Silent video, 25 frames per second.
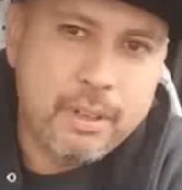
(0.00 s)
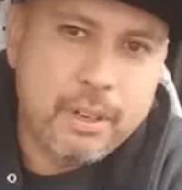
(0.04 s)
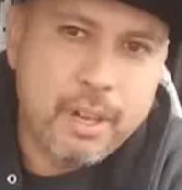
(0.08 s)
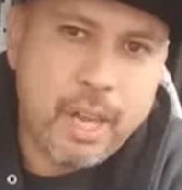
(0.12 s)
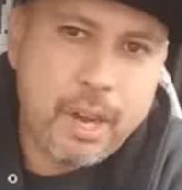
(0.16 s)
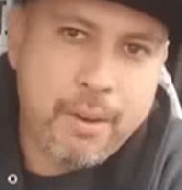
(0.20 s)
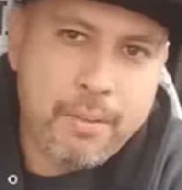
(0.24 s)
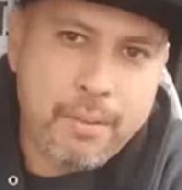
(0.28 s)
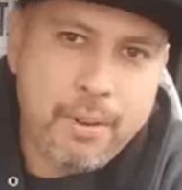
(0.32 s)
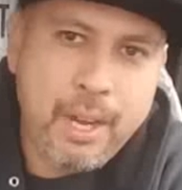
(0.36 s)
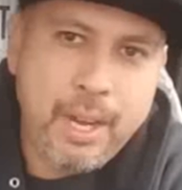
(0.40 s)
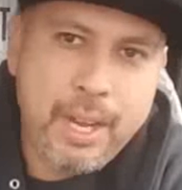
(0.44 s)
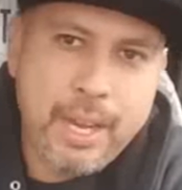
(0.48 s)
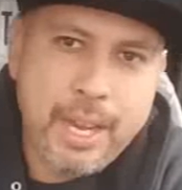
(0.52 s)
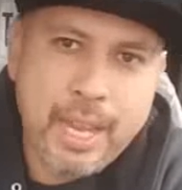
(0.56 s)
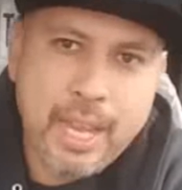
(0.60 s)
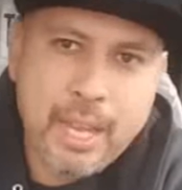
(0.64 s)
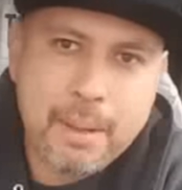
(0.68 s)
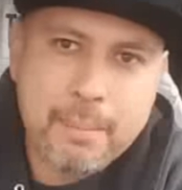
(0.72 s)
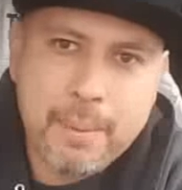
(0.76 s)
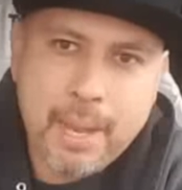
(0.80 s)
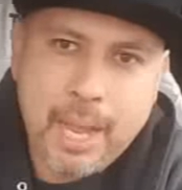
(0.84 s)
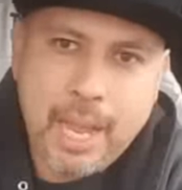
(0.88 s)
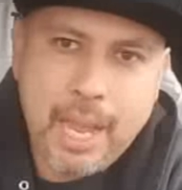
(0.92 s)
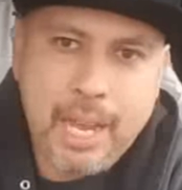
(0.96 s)
I really
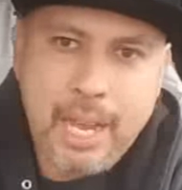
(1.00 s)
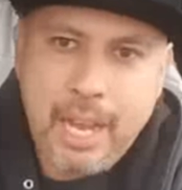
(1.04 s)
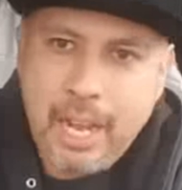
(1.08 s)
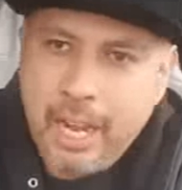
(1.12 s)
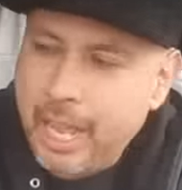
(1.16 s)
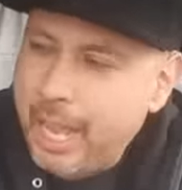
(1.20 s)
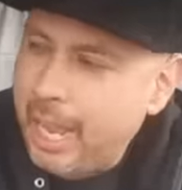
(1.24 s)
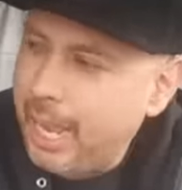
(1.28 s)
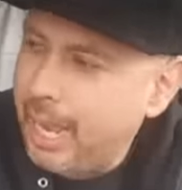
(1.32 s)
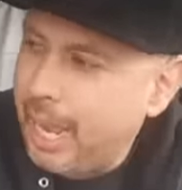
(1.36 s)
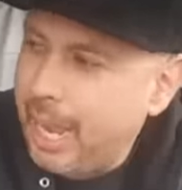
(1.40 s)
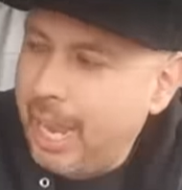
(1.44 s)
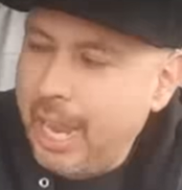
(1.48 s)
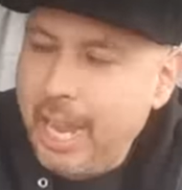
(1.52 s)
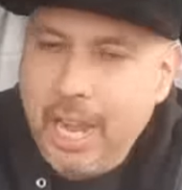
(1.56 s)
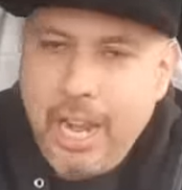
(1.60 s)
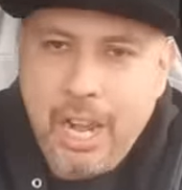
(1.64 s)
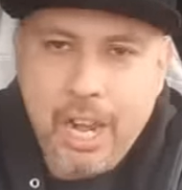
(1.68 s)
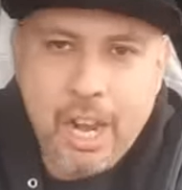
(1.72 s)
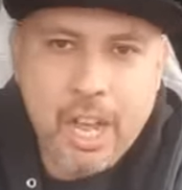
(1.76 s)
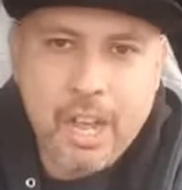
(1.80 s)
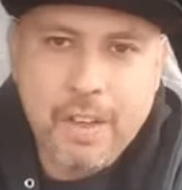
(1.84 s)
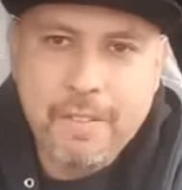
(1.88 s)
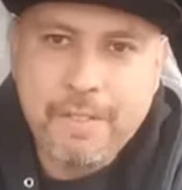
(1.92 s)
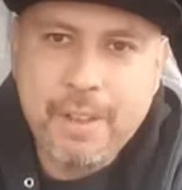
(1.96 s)
am. I li- I
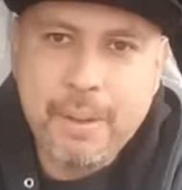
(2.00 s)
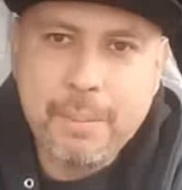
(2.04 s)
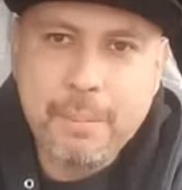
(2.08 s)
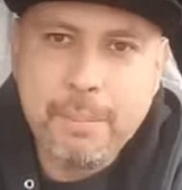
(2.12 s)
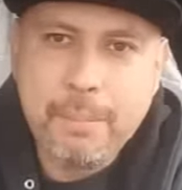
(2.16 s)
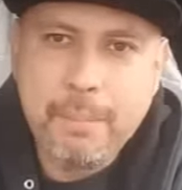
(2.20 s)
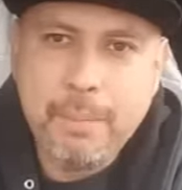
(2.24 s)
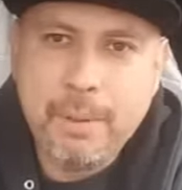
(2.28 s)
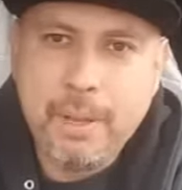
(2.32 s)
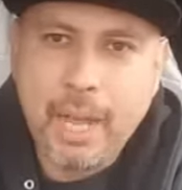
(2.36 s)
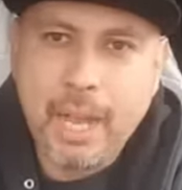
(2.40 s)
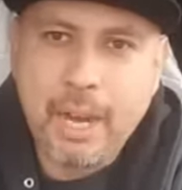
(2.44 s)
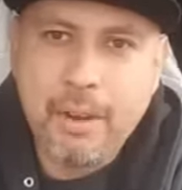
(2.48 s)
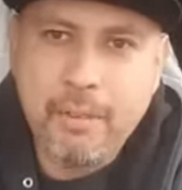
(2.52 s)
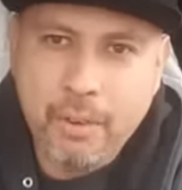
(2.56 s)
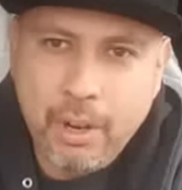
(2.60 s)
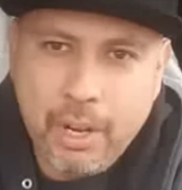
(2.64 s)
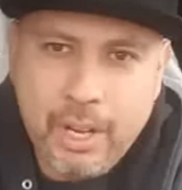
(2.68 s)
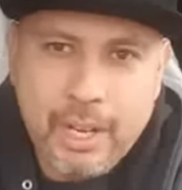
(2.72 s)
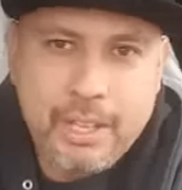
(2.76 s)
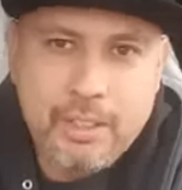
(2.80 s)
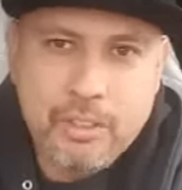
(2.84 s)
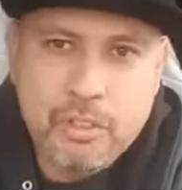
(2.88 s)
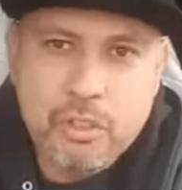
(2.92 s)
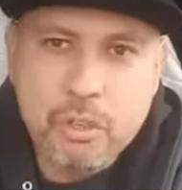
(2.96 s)
love him. I
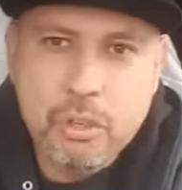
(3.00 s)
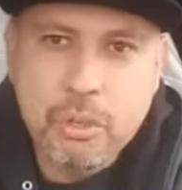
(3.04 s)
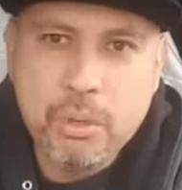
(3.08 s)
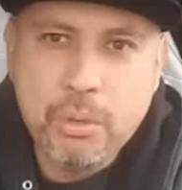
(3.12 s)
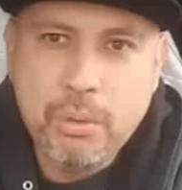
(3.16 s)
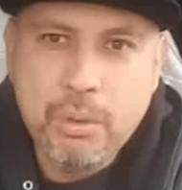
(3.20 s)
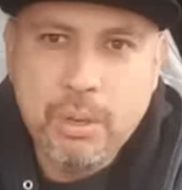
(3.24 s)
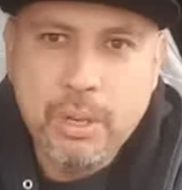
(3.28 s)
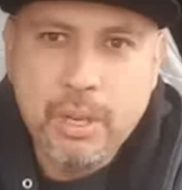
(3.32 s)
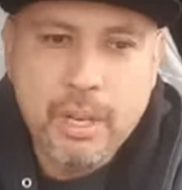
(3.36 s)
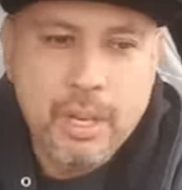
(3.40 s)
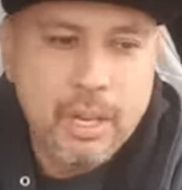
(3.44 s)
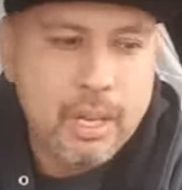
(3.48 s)
really do.